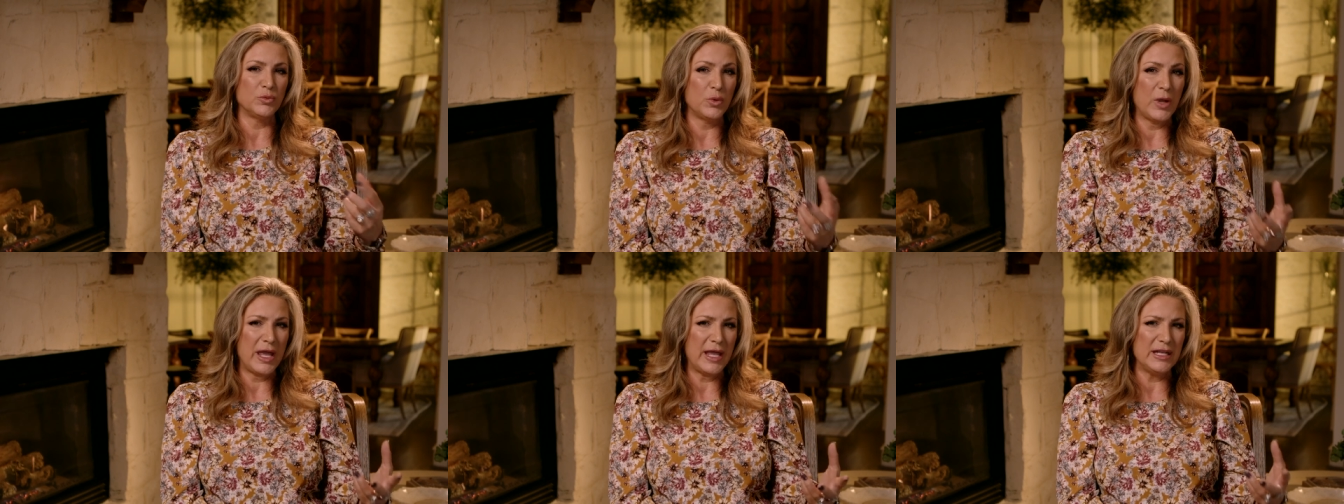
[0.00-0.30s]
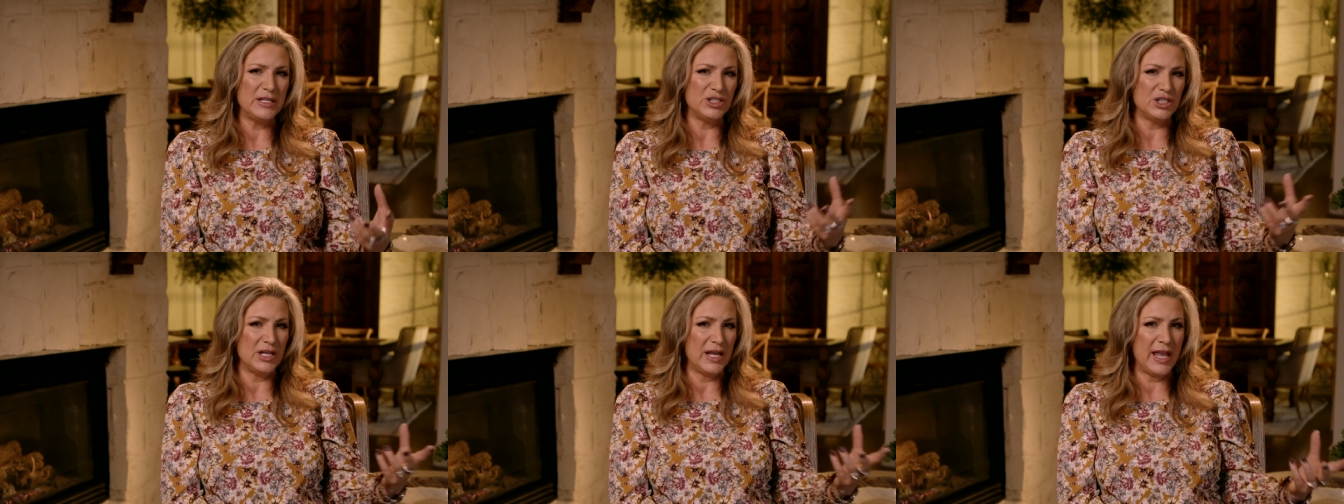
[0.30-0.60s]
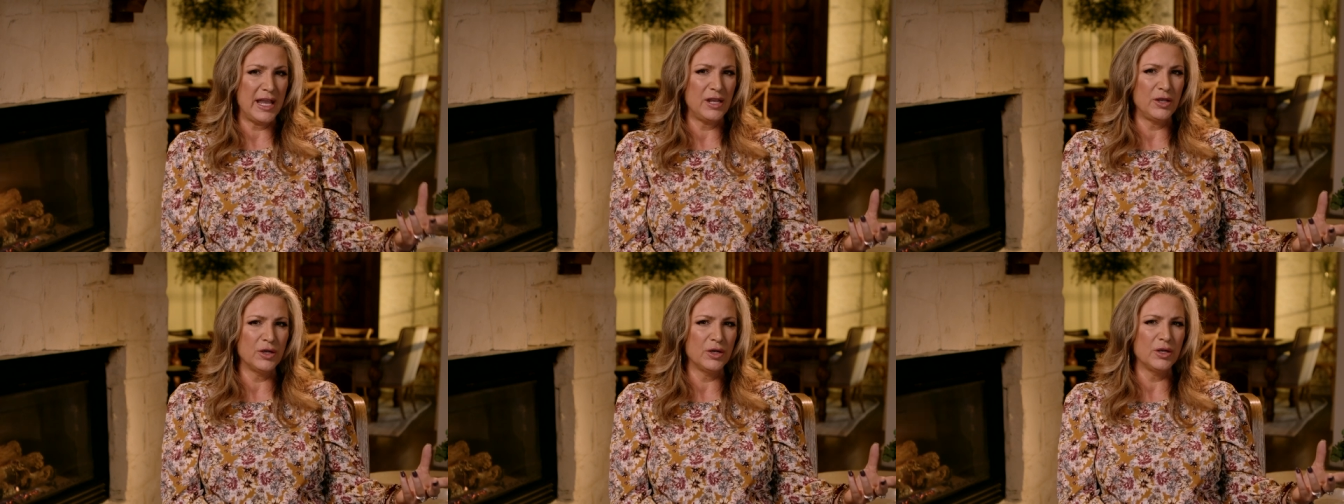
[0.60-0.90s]
rage and
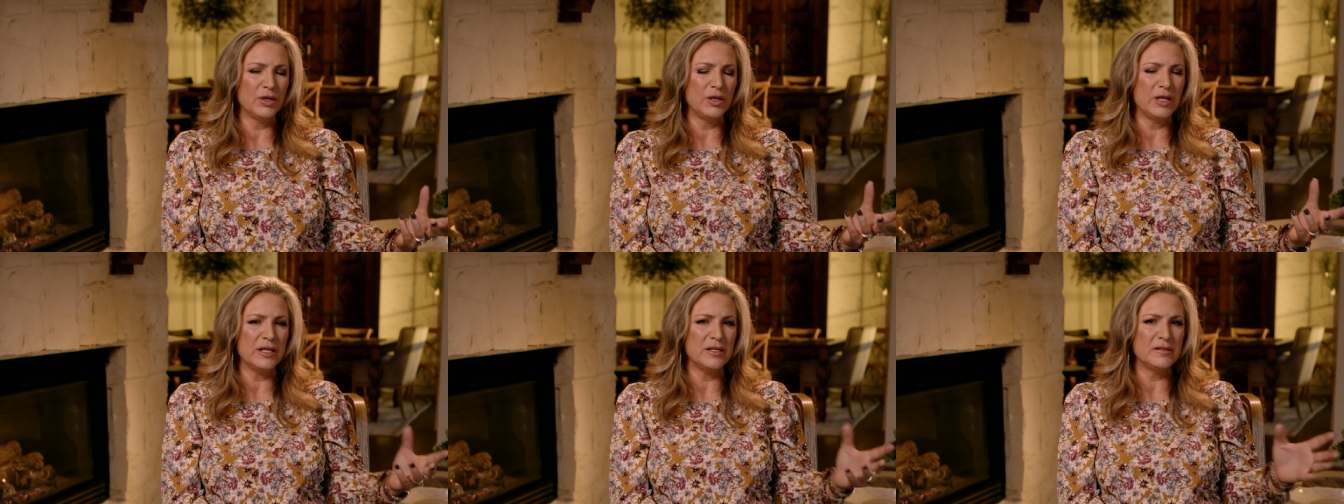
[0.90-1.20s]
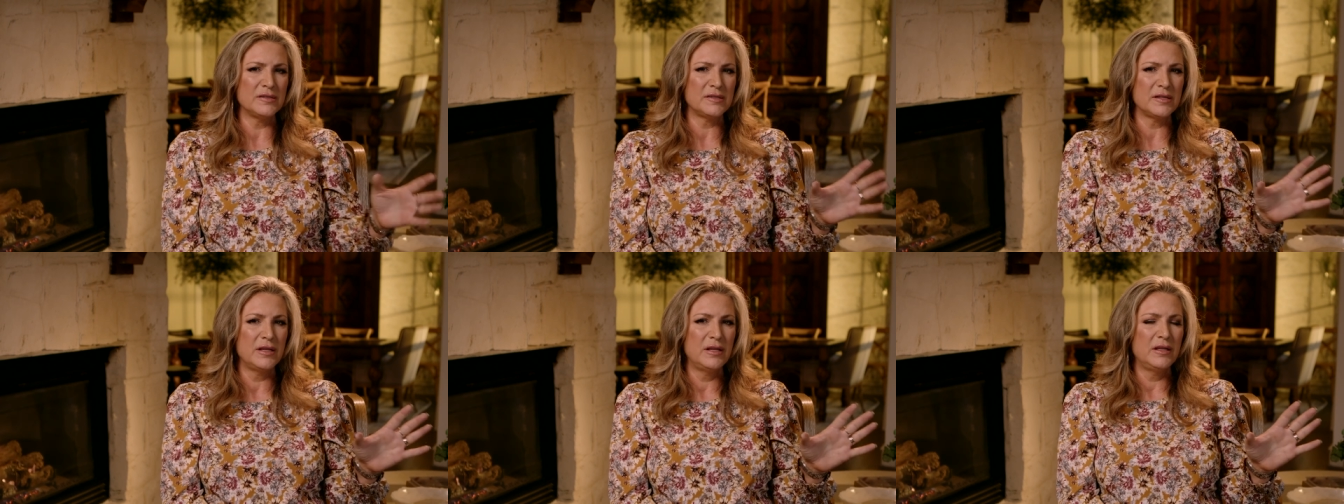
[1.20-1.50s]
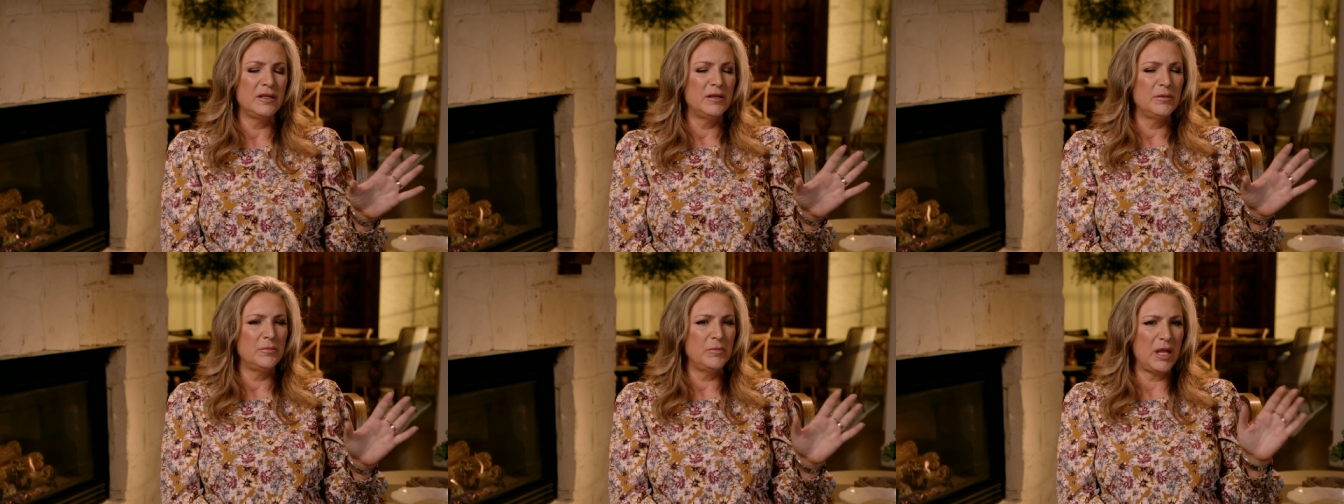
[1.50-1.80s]
anger is
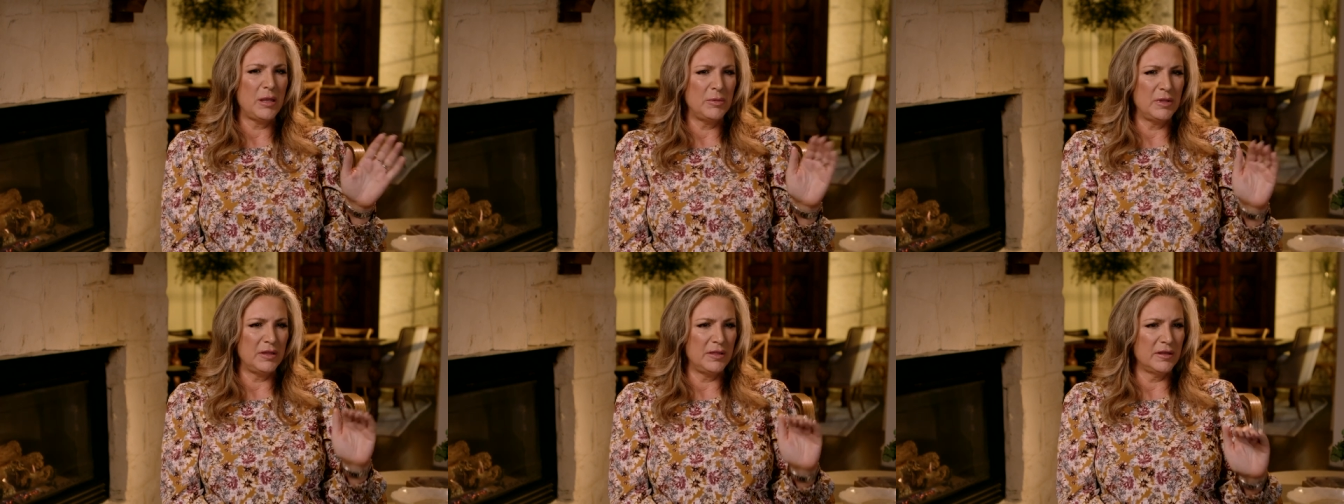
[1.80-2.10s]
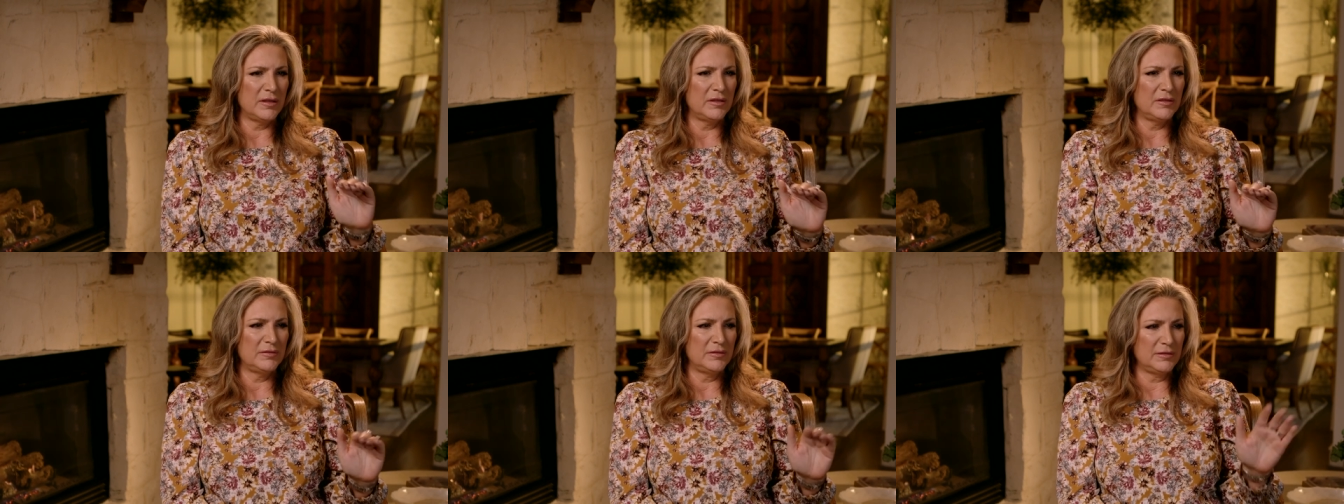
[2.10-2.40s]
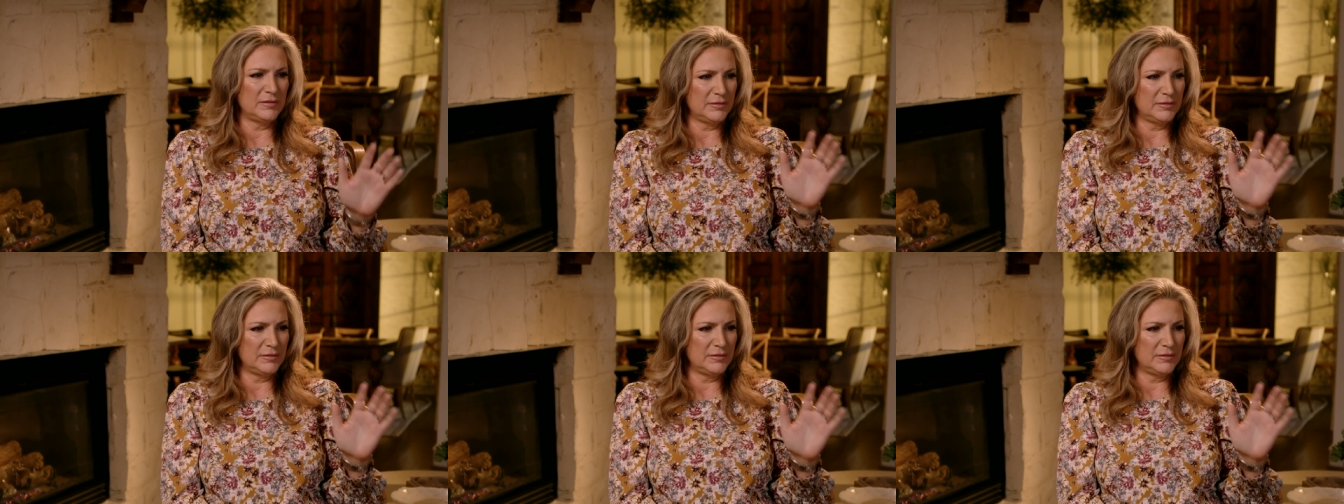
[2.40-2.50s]
maybe the